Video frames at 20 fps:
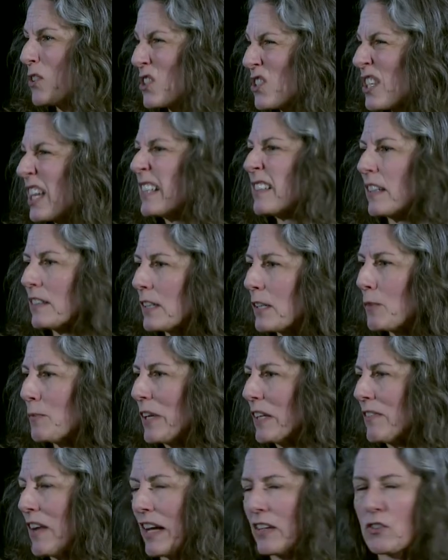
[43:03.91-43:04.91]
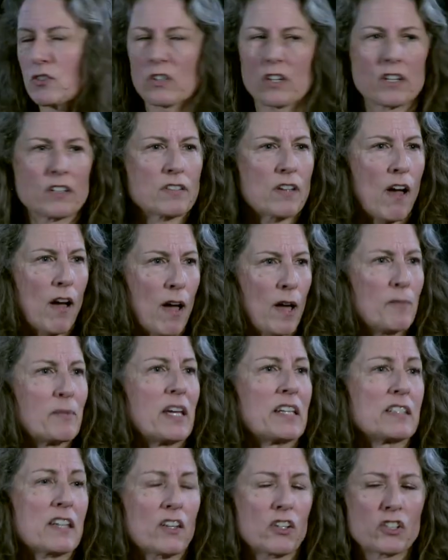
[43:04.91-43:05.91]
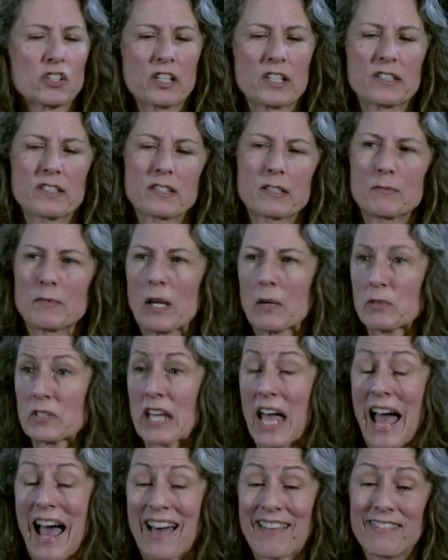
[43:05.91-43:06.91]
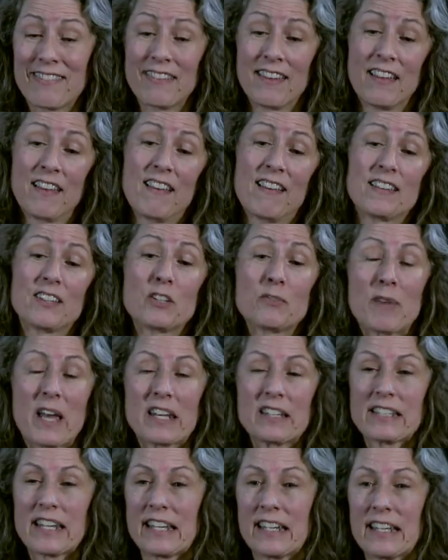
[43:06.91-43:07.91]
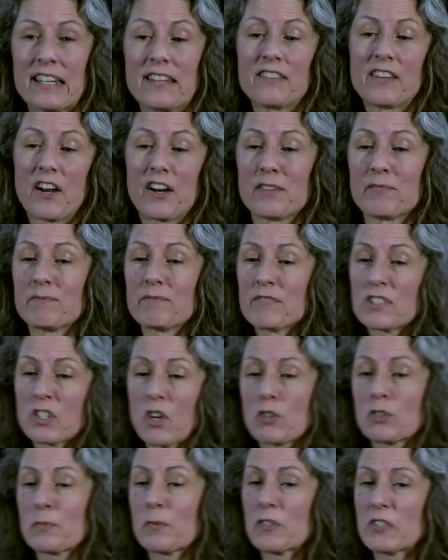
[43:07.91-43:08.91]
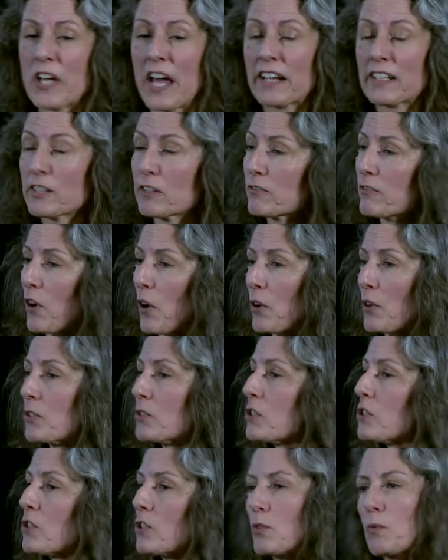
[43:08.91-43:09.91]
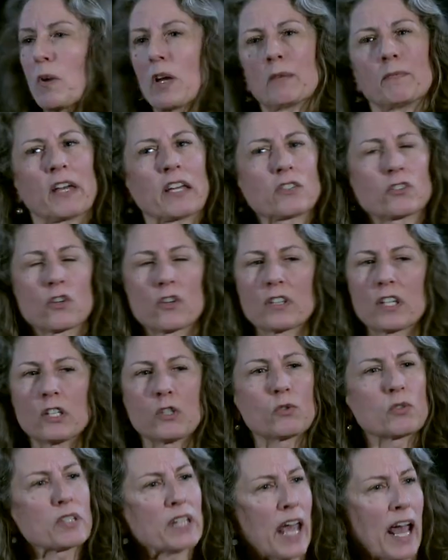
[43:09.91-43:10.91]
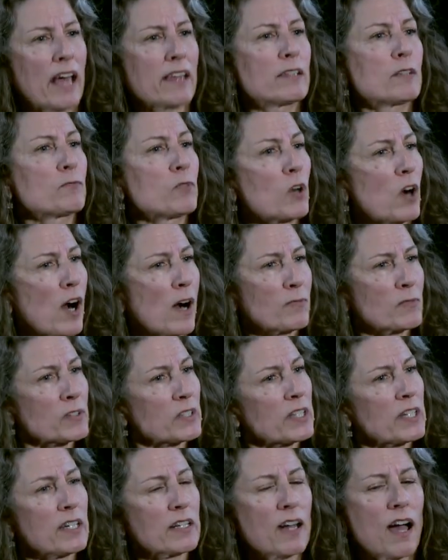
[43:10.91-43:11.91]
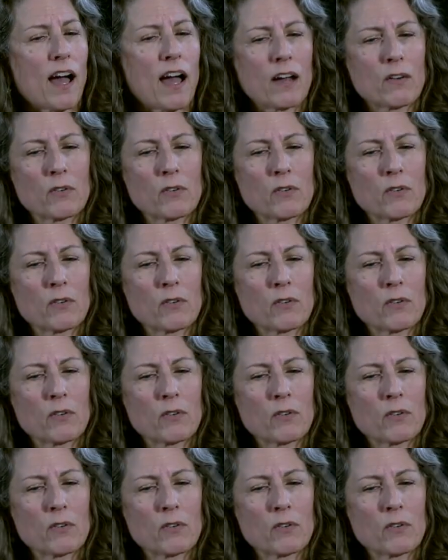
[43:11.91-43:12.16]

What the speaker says: just takes a little bit of extra time and diligence to be able to add your metadata in there. So to protect your photos, you just want to make sure that you scan them properly at a high